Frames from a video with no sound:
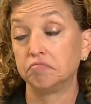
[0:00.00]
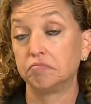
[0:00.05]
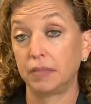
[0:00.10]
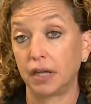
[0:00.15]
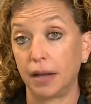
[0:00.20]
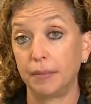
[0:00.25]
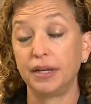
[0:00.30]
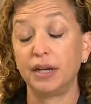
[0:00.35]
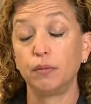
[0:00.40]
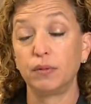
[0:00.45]

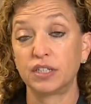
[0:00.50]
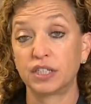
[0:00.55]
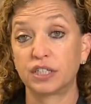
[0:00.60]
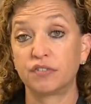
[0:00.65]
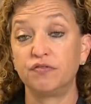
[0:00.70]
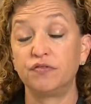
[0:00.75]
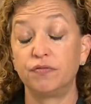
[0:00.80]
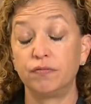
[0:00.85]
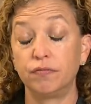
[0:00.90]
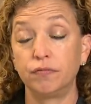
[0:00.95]
I mean, it was
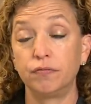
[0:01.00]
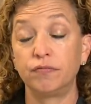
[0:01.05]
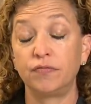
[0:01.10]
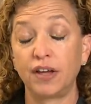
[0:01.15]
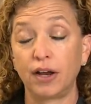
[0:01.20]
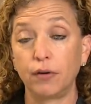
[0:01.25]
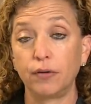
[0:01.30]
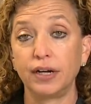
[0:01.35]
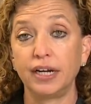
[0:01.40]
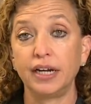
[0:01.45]

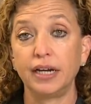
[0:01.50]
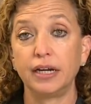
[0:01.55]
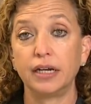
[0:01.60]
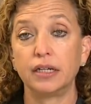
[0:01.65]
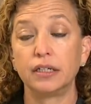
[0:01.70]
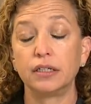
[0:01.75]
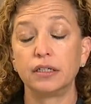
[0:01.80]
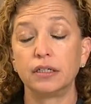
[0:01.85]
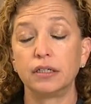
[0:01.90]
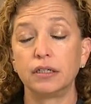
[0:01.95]
very
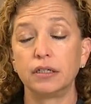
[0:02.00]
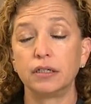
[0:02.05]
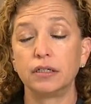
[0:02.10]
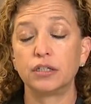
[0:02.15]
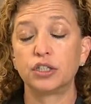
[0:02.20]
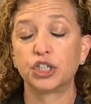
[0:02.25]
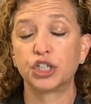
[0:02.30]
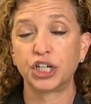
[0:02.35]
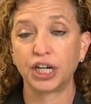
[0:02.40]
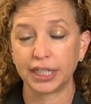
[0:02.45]

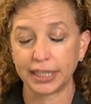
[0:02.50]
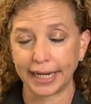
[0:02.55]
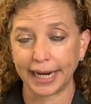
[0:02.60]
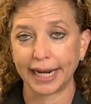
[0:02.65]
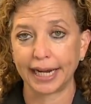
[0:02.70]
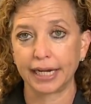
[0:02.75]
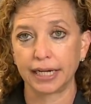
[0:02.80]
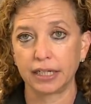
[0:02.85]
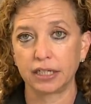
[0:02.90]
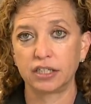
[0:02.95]

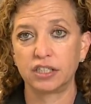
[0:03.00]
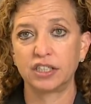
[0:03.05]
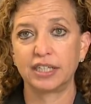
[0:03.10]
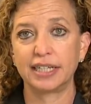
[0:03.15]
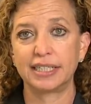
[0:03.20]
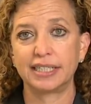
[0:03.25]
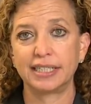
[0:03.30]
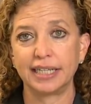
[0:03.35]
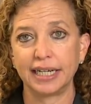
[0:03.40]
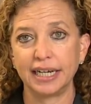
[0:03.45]
chilling to
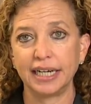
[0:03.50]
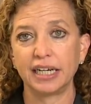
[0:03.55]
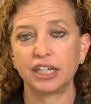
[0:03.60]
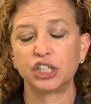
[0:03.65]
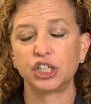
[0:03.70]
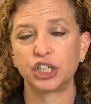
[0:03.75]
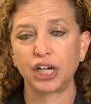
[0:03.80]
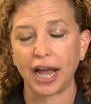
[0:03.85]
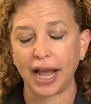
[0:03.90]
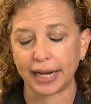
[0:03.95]
see a
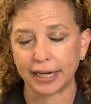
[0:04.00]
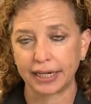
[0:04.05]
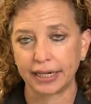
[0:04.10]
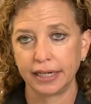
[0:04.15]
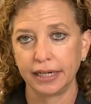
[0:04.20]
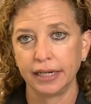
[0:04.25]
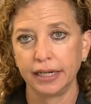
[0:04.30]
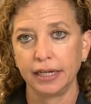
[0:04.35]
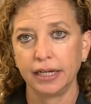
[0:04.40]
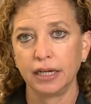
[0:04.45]
check
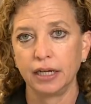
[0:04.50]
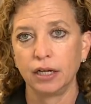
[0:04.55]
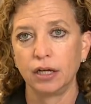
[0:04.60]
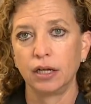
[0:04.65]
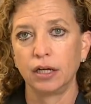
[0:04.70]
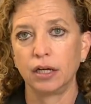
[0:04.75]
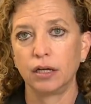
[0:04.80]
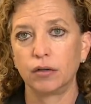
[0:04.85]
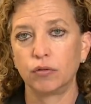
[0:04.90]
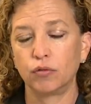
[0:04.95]

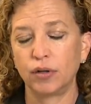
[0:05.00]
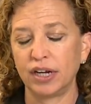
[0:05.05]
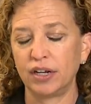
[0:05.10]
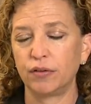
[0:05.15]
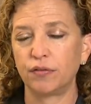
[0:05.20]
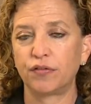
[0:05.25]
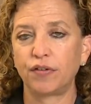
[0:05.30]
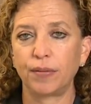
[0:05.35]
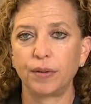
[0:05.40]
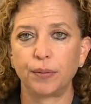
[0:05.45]

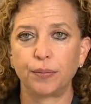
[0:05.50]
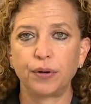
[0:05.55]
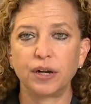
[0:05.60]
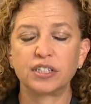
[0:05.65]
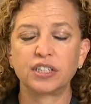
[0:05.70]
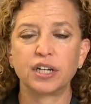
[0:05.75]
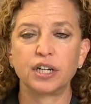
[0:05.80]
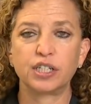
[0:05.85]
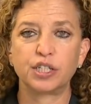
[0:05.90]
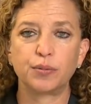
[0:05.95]
written from the
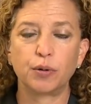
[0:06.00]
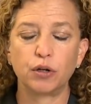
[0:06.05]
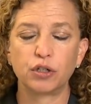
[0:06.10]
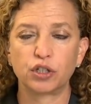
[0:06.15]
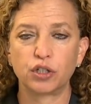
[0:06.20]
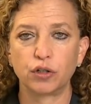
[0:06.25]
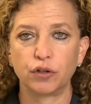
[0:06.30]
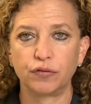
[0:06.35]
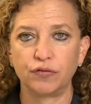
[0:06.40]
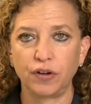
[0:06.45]
president's
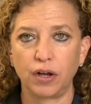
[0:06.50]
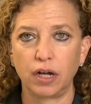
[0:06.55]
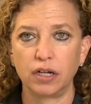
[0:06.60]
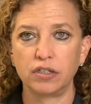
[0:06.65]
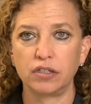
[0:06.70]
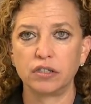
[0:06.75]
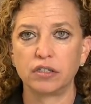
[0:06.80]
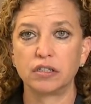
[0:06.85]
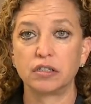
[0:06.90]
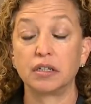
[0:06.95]
personal
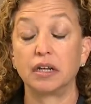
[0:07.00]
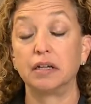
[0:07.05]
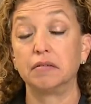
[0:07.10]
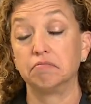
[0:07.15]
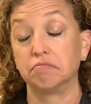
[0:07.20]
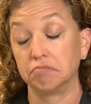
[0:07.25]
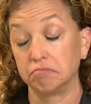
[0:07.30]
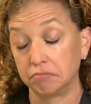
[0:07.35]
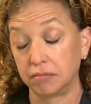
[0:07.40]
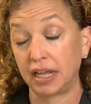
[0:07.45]
funds
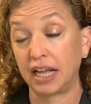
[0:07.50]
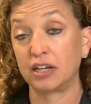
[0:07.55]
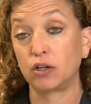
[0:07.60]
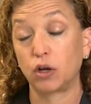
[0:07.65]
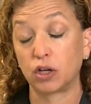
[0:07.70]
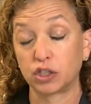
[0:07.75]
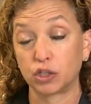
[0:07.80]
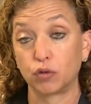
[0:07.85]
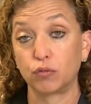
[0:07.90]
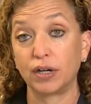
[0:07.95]
and
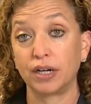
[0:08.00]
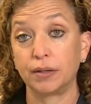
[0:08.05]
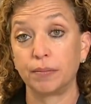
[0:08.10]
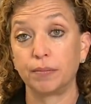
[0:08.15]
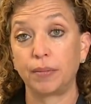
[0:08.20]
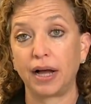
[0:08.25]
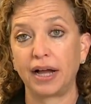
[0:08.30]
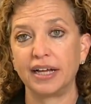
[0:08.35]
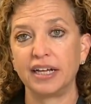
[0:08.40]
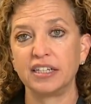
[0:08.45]
also written
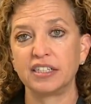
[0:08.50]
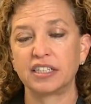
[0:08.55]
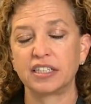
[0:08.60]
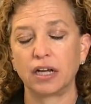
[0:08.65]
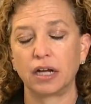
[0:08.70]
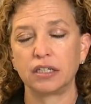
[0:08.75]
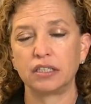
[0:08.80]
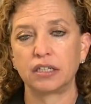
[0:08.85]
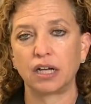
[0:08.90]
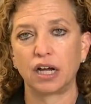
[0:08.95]
by his
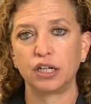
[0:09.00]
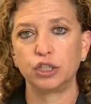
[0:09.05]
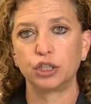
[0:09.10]
son, Don